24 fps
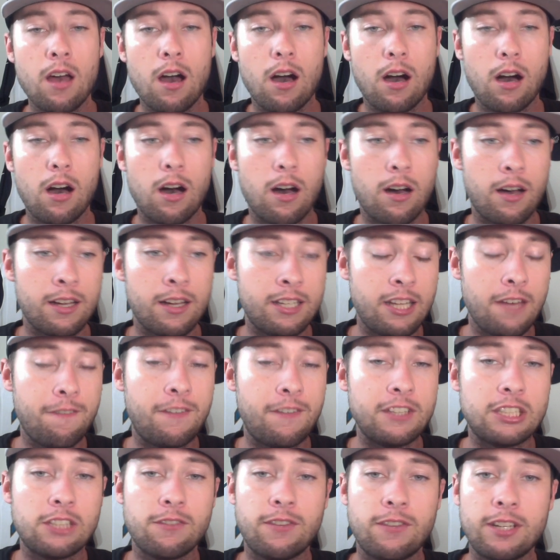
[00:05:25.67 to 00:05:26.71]
a
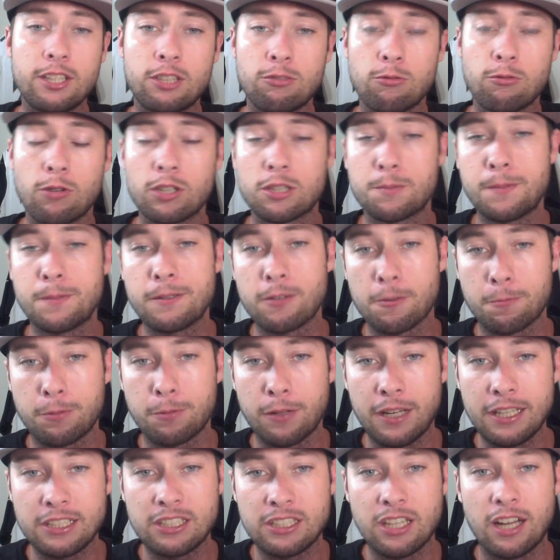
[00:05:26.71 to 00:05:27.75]
defensive end to ultimately
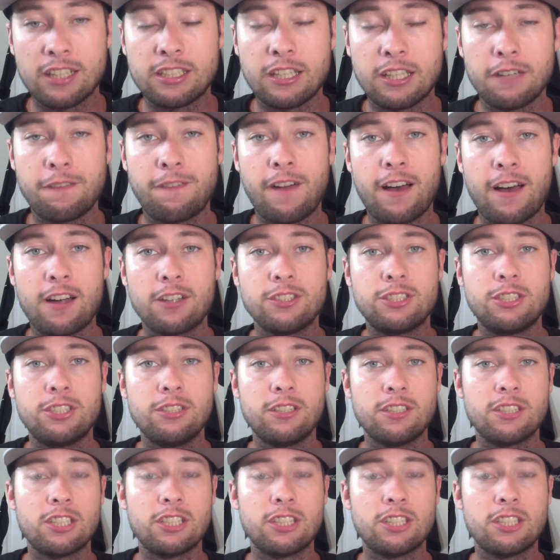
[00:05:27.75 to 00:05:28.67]
replace Dante Fowler Jr.